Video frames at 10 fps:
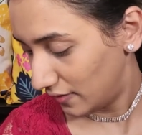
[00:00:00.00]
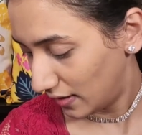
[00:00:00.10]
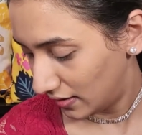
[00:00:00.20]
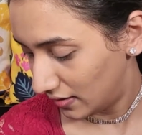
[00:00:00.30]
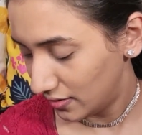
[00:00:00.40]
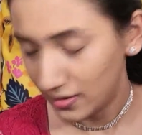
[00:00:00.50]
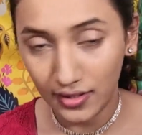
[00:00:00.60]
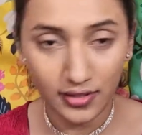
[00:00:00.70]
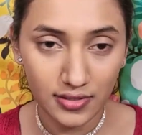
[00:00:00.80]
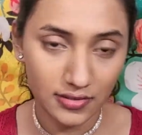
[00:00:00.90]
and
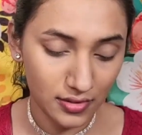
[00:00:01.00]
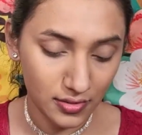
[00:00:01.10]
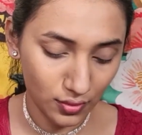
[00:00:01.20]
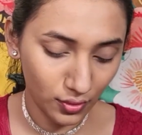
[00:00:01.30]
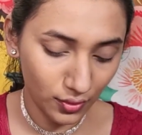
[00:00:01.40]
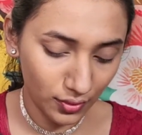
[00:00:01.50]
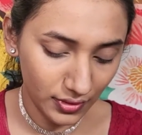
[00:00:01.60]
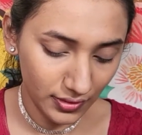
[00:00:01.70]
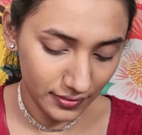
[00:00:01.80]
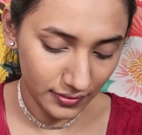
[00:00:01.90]
it is so good,
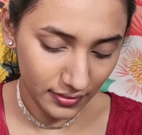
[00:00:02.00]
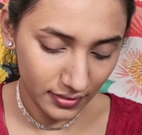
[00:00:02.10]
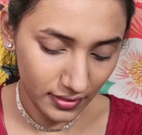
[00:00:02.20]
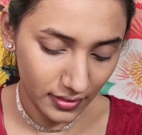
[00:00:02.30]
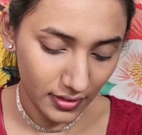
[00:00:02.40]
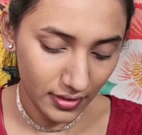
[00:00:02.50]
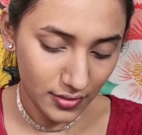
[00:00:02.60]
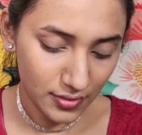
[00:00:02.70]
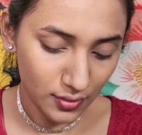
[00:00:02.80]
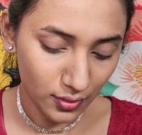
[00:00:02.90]

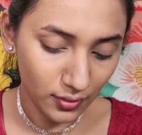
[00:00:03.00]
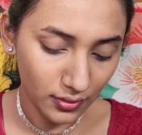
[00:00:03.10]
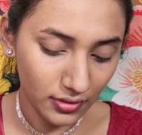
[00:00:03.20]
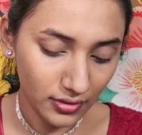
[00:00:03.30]
so good.